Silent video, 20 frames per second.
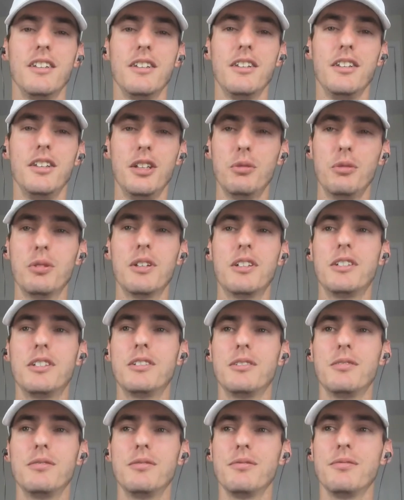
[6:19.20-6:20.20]
you
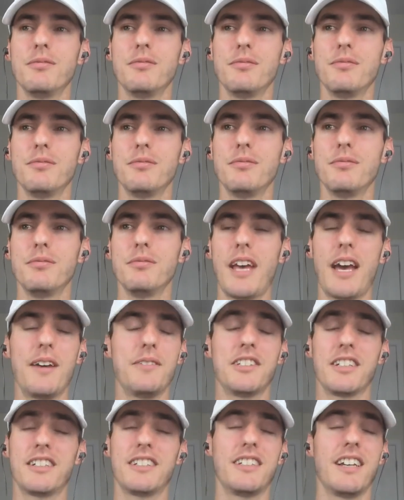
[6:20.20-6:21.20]
will have
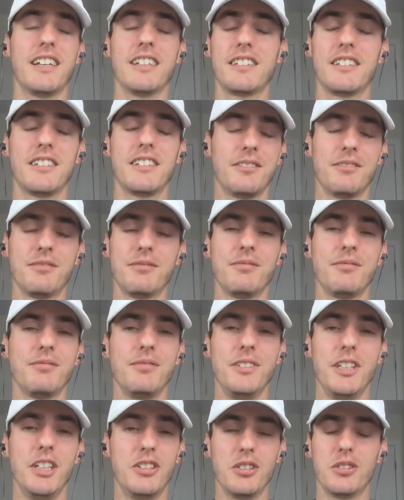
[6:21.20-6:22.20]
success.
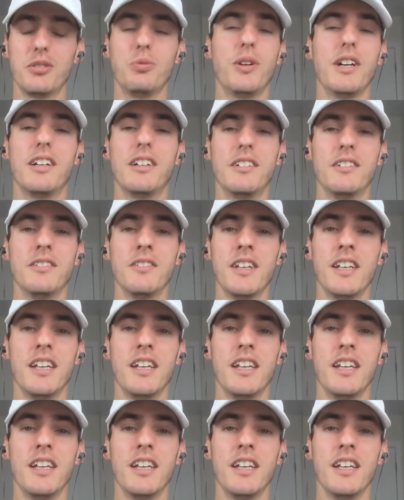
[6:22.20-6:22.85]
You just will.